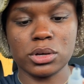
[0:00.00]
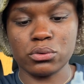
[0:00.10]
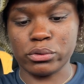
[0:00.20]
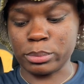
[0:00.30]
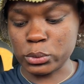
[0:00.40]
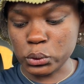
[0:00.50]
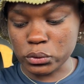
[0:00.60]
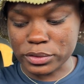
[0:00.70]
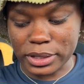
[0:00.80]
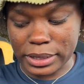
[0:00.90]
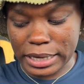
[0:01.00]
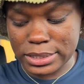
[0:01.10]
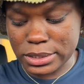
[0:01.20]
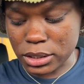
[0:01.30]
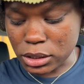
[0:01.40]
remove the
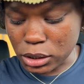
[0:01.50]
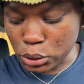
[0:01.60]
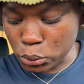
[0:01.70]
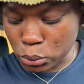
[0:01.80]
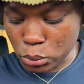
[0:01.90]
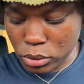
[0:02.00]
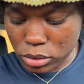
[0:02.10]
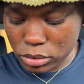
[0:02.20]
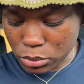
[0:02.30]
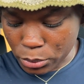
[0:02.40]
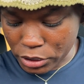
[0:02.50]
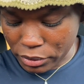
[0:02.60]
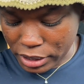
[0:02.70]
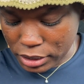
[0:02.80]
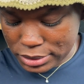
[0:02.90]
lace glue when you're
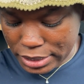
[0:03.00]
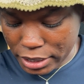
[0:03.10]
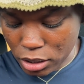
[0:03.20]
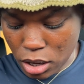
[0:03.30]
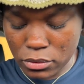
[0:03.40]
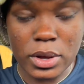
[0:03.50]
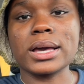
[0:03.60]
ready to take it off.